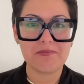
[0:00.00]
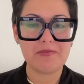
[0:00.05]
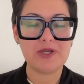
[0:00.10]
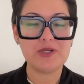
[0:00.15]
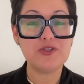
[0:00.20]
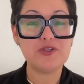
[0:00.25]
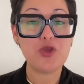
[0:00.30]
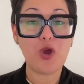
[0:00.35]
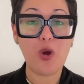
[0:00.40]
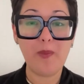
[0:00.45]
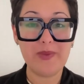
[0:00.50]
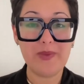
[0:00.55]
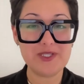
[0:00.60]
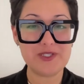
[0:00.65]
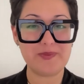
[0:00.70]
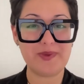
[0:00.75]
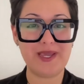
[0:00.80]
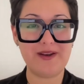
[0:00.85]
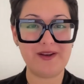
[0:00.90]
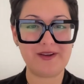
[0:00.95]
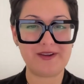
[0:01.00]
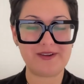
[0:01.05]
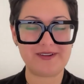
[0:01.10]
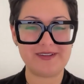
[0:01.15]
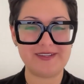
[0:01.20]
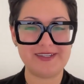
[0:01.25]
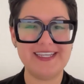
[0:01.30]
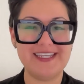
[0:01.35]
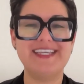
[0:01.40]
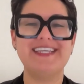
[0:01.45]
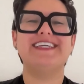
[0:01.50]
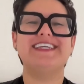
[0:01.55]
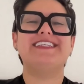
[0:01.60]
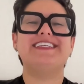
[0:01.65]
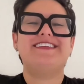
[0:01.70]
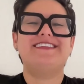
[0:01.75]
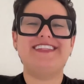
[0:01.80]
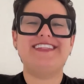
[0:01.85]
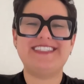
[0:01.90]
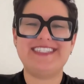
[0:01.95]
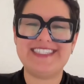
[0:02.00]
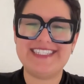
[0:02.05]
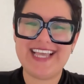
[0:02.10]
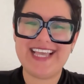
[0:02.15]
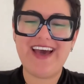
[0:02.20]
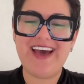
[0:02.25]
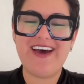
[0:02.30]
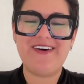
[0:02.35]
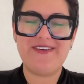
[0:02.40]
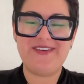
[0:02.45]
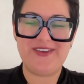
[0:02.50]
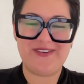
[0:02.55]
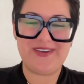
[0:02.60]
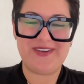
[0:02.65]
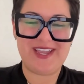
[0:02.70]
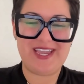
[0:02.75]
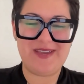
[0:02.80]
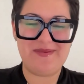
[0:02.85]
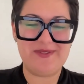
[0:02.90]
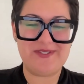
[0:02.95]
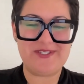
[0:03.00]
So much better. So this is how you're able